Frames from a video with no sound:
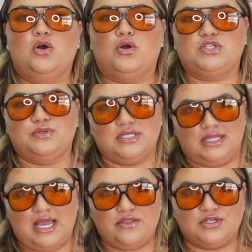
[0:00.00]
or do it to
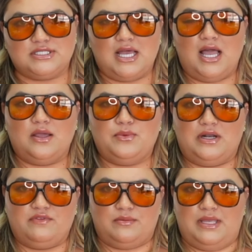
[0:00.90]
the other side,
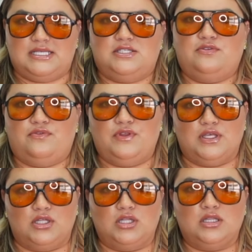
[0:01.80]
whatever makes you
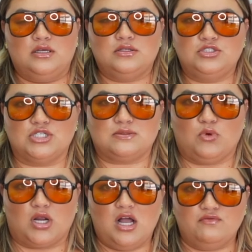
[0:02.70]
feel just
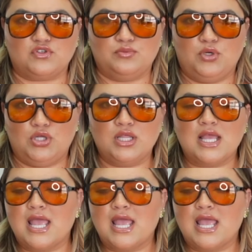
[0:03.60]
more comfortable.